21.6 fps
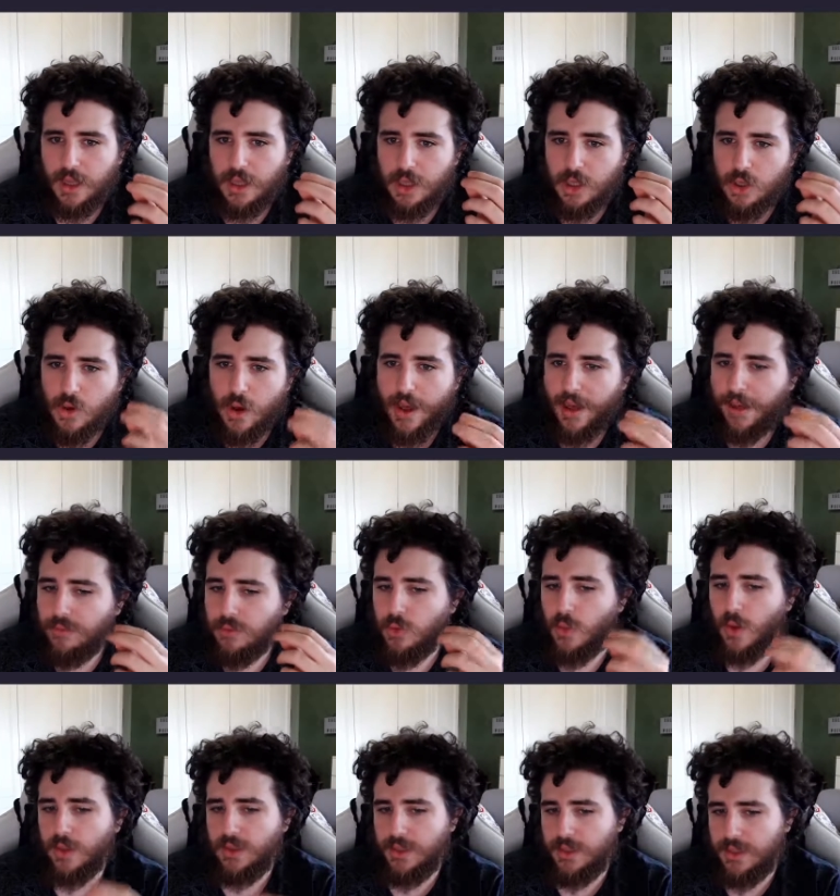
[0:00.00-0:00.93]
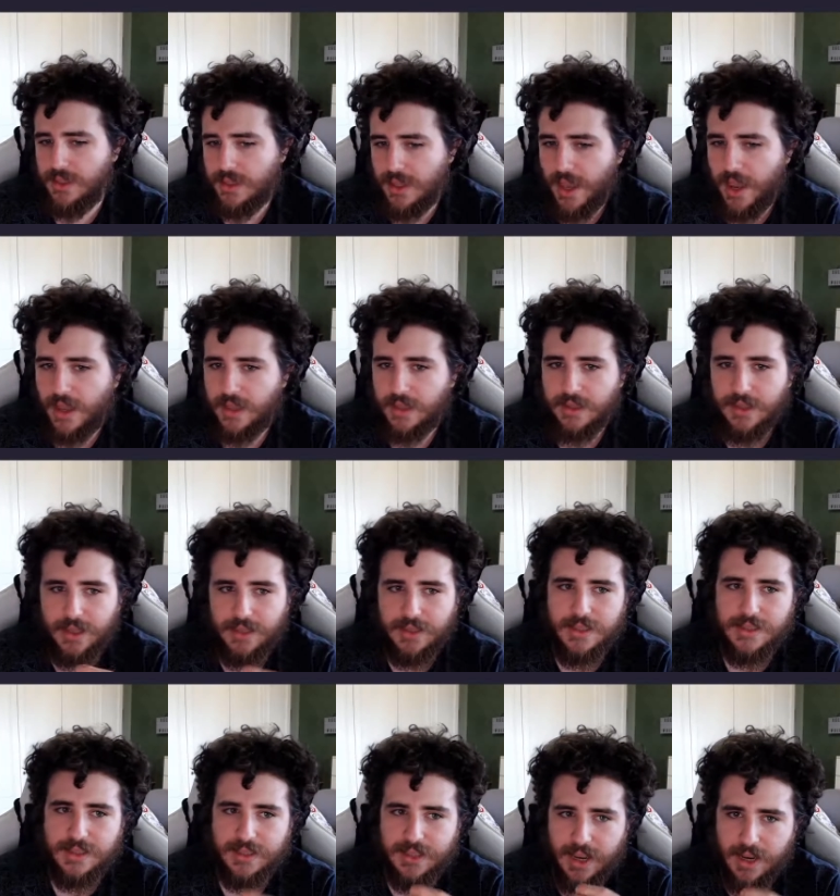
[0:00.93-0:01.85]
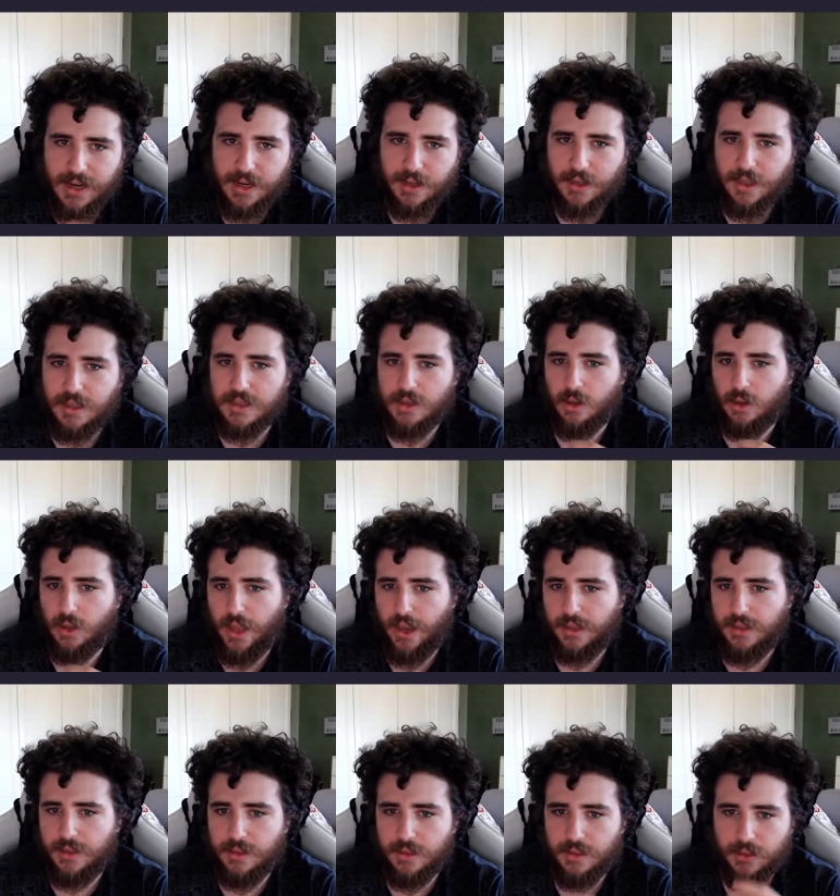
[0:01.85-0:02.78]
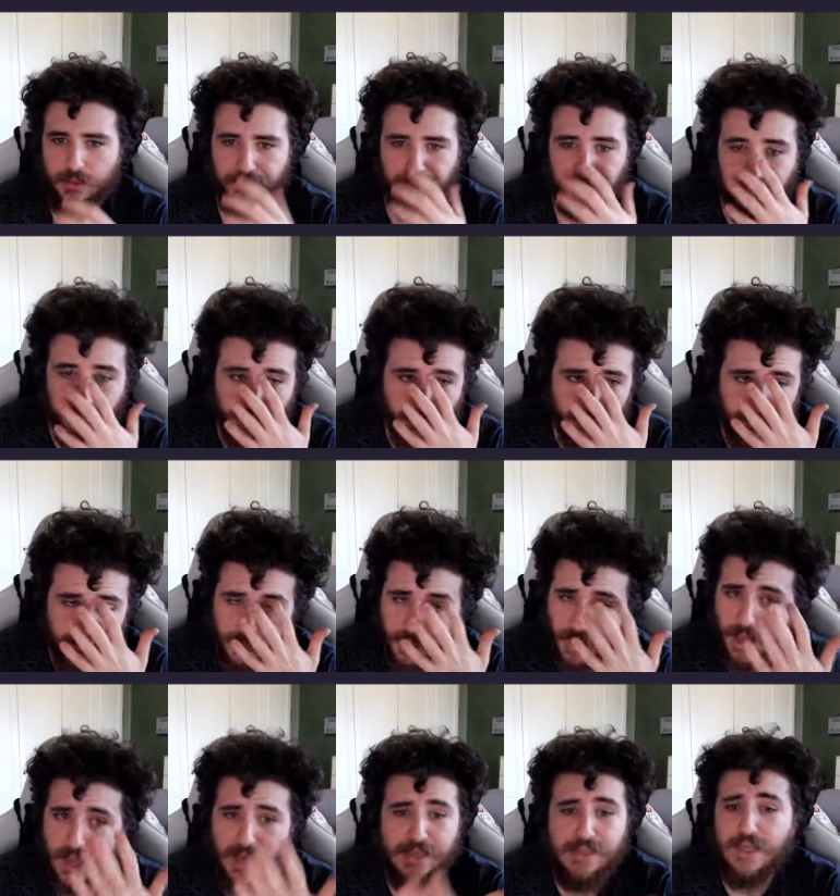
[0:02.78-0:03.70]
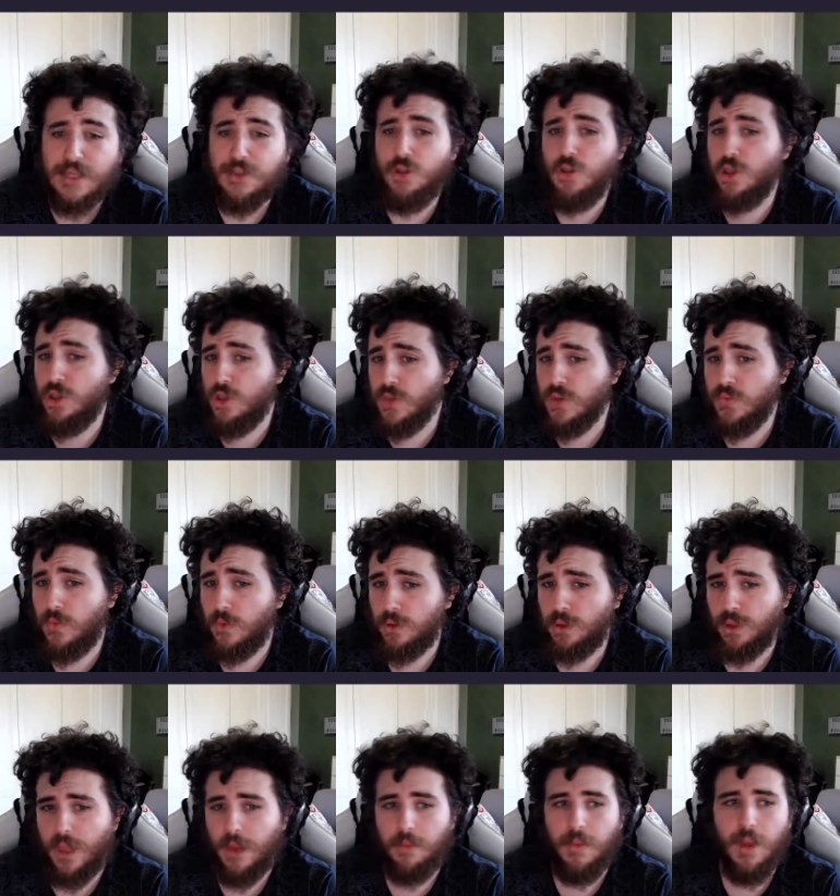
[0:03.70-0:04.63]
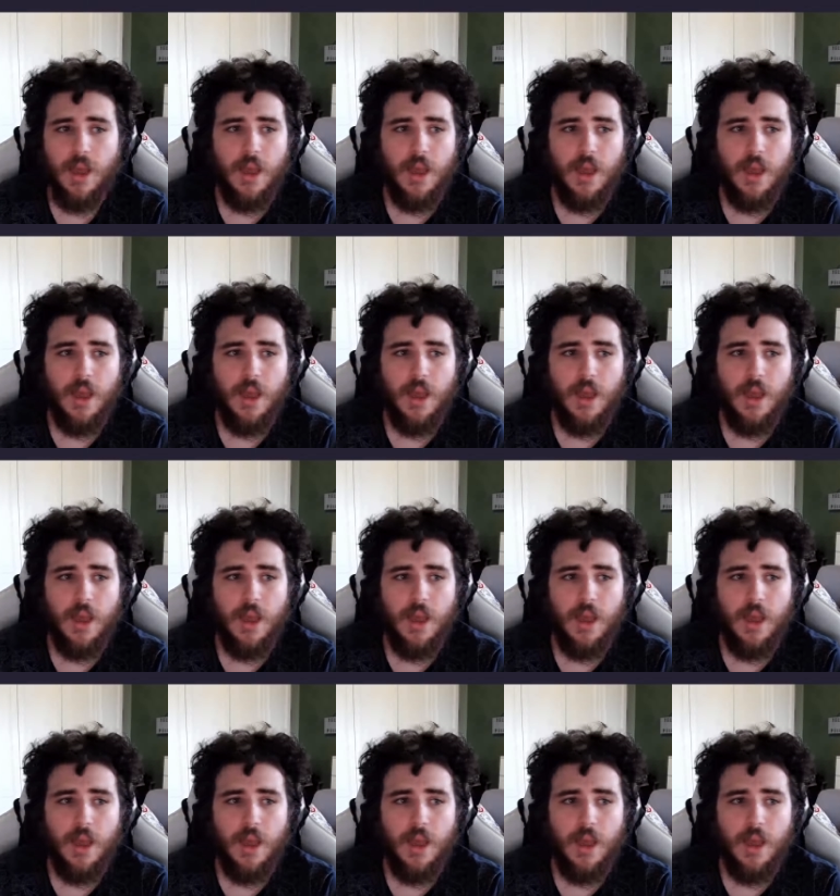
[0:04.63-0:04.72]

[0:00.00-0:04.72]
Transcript: you have to understand that this data that's collected is actually useful to them.